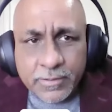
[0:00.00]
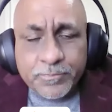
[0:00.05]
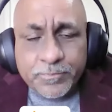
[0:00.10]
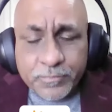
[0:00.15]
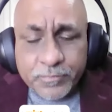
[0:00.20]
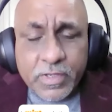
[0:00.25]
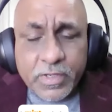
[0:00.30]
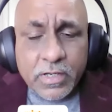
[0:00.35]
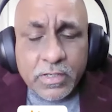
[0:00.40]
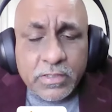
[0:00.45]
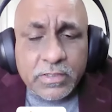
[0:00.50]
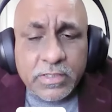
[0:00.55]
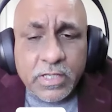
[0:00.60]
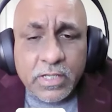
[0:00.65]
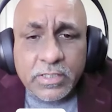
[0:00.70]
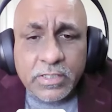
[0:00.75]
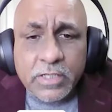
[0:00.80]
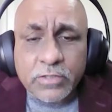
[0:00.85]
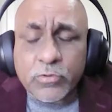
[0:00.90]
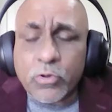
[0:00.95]

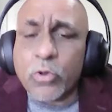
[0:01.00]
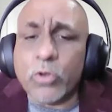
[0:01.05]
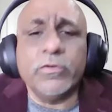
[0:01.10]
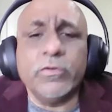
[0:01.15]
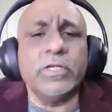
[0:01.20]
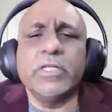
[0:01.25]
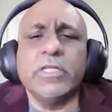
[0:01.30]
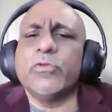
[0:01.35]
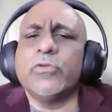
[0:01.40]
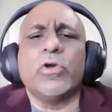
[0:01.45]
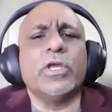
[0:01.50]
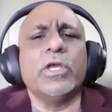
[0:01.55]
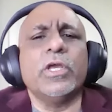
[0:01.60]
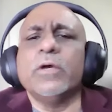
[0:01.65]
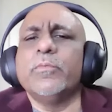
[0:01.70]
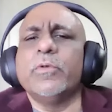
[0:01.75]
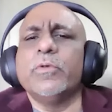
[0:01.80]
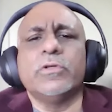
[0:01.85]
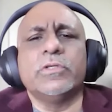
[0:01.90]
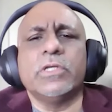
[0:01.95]
they're already talking
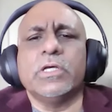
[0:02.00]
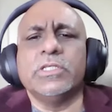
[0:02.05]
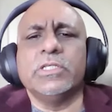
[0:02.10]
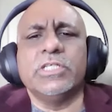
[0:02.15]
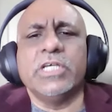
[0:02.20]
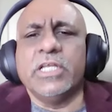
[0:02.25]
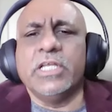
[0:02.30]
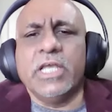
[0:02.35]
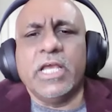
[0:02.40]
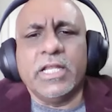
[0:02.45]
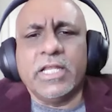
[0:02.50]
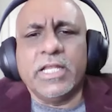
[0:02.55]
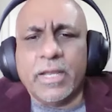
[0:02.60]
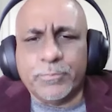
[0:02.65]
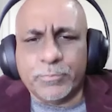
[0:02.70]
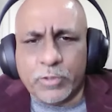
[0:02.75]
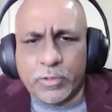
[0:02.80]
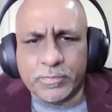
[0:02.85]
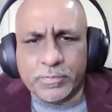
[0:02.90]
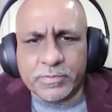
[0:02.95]
about Gen AI
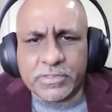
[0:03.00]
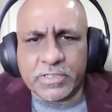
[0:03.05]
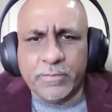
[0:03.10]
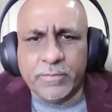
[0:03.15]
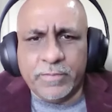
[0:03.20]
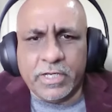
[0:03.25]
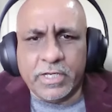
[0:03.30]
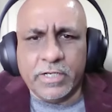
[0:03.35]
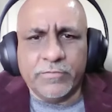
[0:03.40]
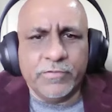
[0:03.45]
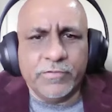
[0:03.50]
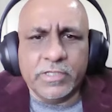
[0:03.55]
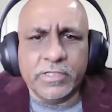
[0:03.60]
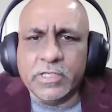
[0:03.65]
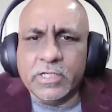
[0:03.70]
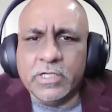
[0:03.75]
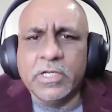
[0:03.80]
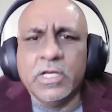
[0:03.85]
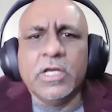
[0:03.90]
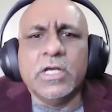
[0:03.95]
laptops coming in with
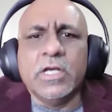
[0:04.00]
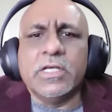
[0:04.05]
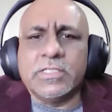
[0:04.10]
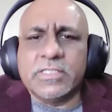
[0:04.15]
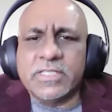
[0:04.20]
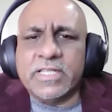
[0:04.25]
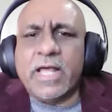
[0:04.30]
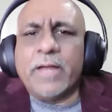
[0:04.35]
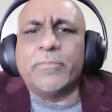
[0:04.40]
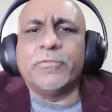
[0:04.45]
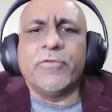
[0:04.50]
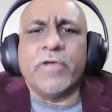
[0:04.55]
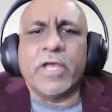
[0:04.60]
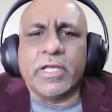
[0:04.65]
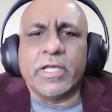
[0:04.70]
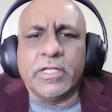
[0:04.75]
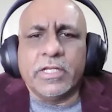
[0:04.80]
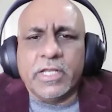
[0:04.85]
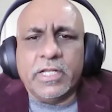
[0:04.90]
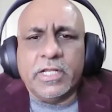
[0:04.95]
the
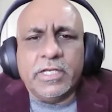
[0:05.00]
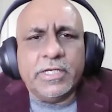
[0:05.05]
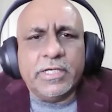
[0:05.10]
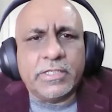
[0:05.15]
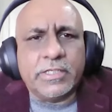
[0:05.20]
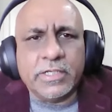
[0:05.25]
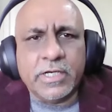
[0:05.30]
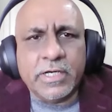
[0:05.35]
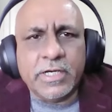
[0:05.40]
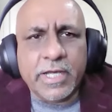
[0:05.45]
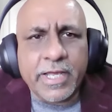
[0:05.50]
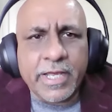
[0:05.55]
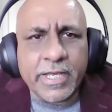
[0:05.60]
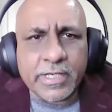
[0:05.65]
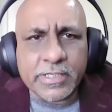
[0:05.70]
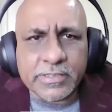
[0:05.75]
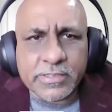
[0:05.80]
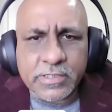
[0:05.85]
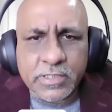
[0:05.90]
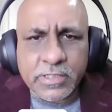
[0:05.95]
Snapdragon Elite uh,
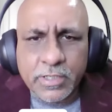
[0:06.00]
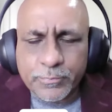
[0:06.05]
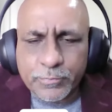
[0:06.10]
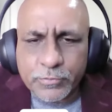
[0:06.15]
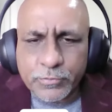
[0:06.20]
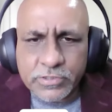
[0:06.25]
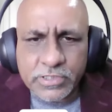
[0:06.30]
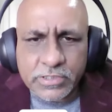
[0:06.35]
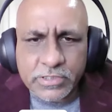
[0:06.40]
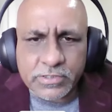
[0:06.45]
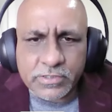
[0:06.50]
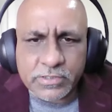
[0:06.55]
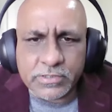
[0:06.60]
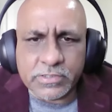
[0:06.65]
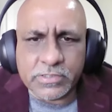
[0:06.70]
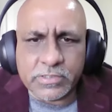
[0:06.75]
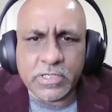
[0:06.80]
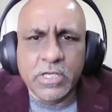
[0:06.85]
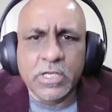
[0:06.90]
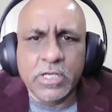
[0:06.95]
X uh,
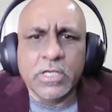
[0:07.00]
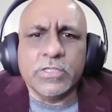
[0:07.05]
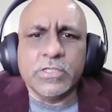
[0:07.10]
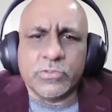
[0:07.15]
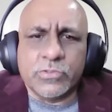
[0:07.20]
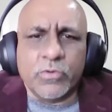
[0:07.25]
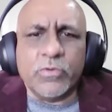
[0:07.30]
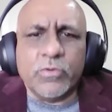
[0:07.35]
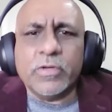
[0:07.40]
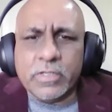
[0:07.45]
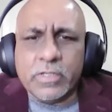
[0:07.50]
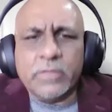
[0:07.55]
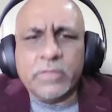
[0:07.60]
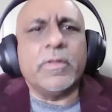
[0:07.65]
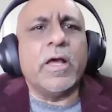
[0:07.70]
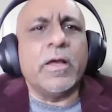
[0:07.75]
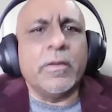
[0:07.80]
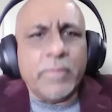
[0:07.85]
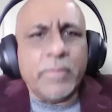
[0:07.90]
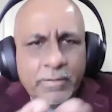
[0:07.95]
processors. So uh,
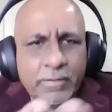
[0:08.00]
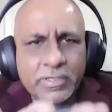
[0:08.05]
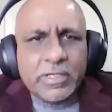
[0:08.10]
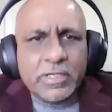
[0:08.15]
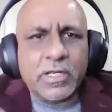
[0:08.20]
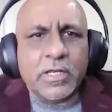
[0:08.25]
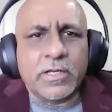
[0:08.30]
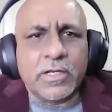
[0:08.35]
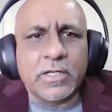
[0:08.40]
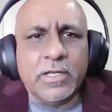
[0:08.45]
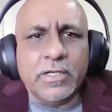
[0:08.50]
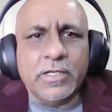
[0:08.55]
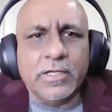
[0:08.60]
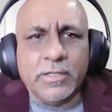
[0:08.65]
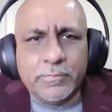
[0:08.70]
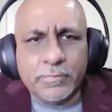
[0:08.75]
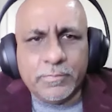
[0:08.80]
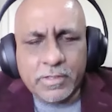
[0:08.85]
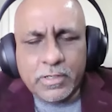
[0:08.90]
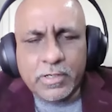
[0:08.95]
I'm
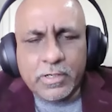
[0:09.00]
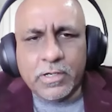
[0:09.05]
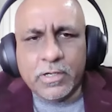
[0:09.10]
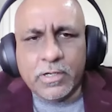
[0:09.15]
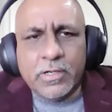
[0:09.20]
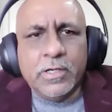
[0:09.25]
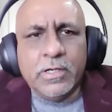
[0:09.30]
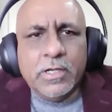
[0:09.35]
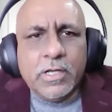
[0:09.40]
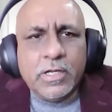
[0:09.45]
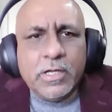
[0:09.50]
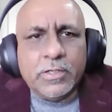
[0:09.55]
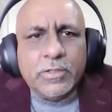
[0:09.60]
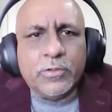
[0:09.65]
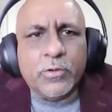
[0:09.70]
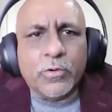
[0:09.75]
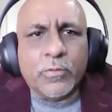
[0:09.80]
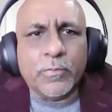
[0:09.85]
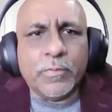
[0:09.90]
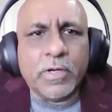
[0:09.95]
clearly, uh, you
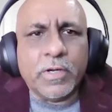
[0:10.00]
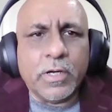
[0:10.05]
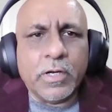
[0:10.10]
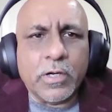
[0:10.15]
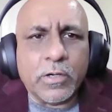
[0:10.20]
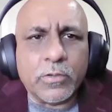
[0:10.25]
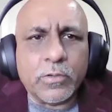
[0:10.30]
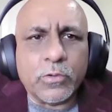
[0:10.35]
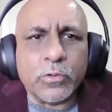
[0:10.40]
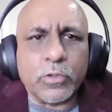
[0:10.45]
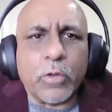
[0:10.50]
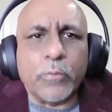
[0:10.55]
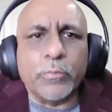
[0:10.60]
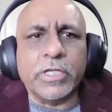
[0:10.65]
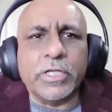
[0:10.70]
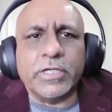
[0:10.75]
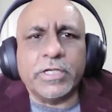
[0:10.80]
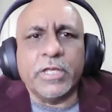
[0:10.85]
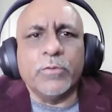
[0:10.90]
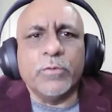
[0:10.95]
know,
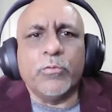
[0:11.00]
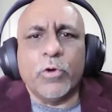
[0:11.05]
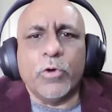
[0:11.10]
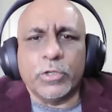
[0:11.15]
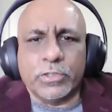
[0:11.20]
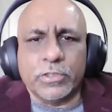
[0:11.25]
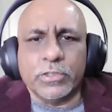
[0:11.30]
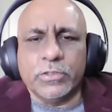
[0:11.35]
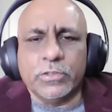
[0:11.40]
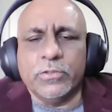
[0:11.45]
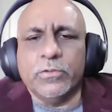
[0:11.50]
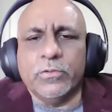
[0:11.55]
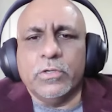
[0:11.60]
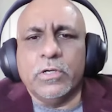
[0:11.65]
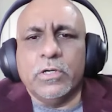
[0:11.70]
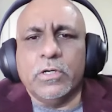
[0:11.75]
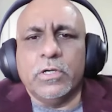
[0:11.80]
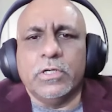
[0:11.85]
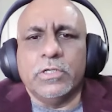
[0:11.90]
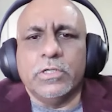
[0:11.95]
corroborating what you,
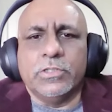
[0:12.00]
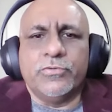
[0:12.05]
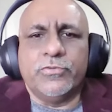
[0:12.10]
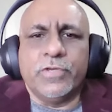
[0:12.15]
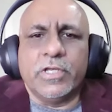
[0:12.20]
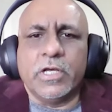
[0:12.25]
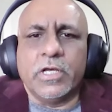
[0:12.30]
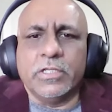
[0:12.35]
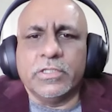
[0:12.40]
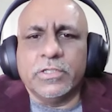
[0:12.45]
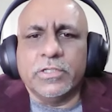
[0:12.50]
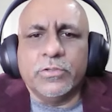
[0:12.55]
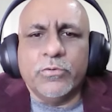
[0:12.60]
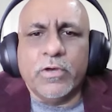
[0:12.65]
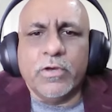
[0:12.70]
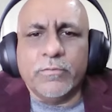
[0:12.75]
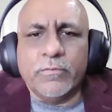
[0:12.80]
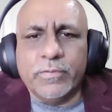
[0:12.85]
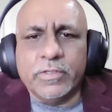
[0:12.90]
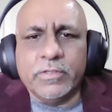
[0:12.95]
uh, Srikanth and you
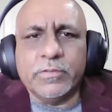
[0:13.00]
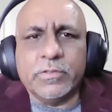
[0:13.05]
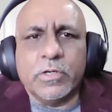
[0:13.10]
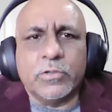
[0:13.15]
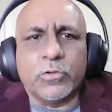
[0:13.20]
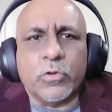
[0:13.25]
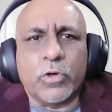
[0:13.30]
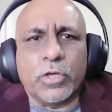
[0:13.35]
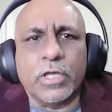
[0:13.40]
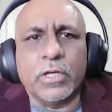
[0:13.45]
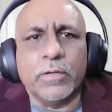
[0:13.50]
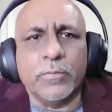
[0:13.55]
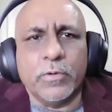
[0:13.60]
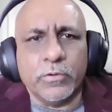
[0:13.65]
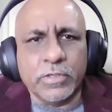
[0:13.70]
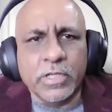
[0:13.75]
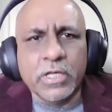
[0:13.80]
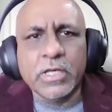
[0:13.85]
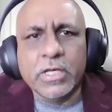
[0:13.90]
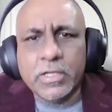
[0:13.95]
have been talking
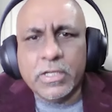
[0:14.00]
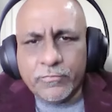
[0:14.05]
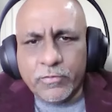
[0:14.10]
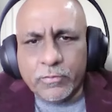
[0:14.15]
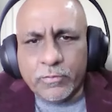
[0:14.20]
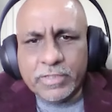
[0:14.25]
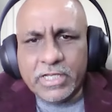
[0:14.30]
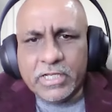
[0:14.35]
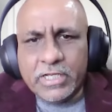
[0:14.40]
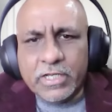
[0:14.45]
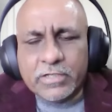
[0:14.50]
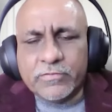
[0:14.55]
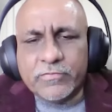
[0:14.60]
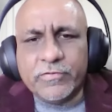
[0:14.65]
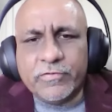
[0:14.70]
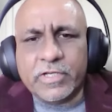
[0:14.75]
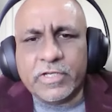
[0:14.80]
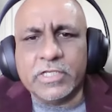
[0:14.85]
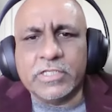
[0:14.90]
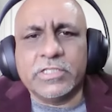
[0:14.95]
about from the
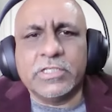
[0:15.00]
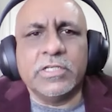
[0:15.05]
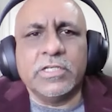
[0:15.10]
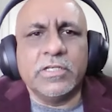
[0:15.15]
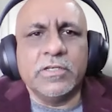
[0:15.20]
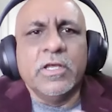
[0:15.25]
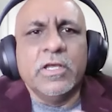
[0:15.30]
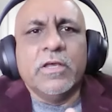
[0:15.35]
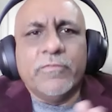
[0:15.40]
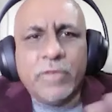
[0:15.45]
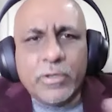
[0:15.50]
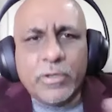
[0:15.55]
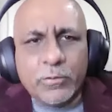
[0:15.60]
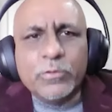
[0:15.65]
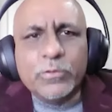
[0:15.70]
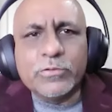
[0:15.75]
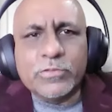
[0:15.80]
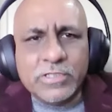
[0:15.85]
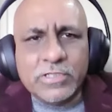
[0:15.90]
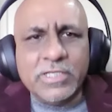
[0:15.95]
electrification. We're going
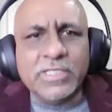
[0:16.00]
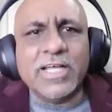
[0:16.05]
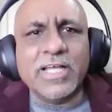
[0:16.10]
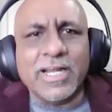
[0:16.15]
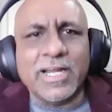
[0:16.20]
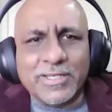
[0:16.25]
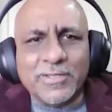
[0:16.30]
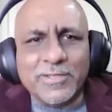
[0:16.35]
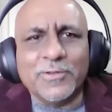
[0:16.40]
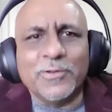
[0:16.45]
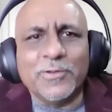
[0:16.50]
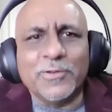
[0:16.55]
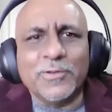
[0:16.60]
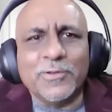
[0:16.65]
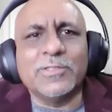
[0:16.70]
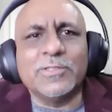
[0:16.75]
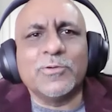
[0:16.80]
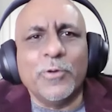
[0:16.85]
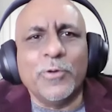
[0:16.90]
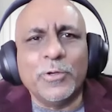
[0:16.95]
to see that, you know,
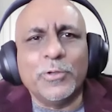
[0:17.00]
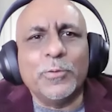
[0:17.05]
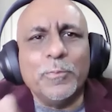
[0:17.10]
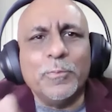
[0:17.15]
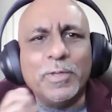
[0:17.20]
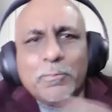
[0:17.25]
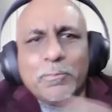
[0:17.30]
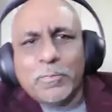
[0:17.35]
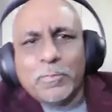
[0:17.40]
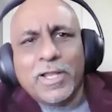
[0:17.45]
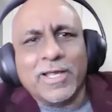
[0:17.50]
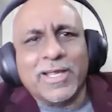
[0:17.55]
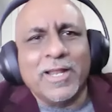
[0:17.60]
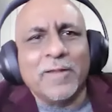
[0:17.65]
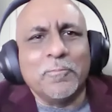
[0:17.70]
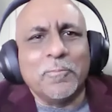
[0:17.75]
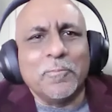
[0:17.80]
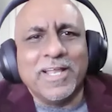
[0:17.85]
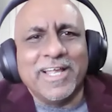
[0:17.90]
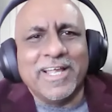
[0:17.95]
it's going to be plug
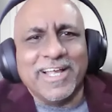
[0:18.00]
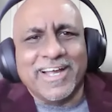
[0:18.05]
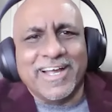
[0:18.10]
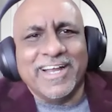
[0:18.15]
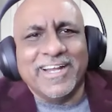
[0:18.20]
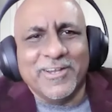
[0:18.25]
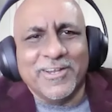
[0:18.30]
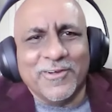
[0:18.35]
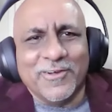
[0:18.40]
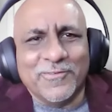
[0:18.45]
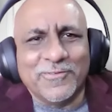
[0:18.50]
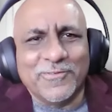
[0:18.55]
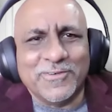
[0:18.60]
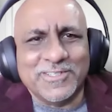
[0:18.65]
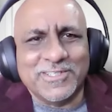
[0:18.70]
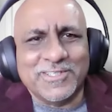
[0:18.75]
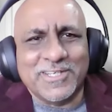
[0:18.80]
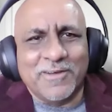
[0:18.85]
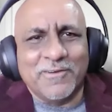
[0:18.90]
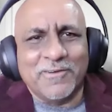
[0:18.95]
and play kind of
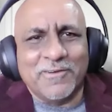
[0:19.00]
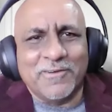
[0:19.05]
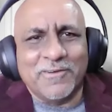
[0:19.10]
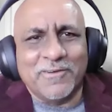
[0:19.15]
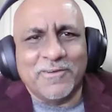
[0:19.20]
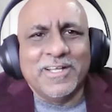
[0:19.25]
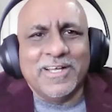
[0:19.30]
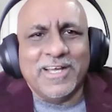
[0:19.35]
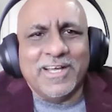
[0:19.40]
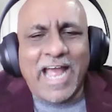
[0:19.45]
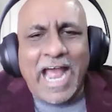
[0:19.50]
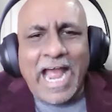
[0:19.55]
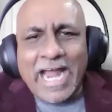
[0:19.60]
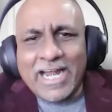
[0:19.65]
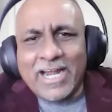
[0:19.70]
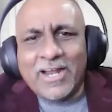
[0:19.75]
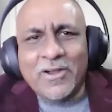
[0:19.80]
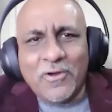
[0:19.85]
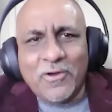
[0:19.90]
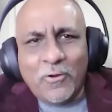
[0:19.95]
stuff
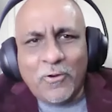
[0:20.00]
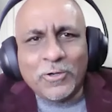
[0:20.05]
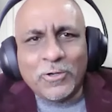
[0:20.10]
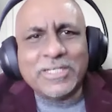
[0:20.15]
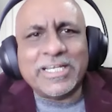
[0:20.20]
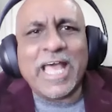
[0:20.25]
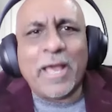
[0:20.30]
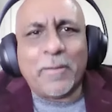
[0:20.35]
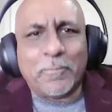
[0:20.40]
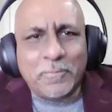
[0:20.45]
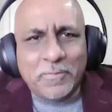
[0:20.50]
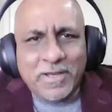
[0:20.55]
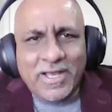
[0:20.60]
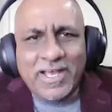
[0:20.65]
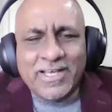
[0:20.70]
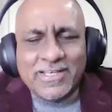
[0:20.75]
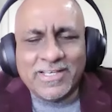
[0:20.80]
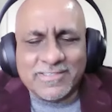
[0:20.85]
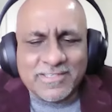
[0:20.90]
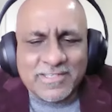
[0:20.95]
on tap, as uh,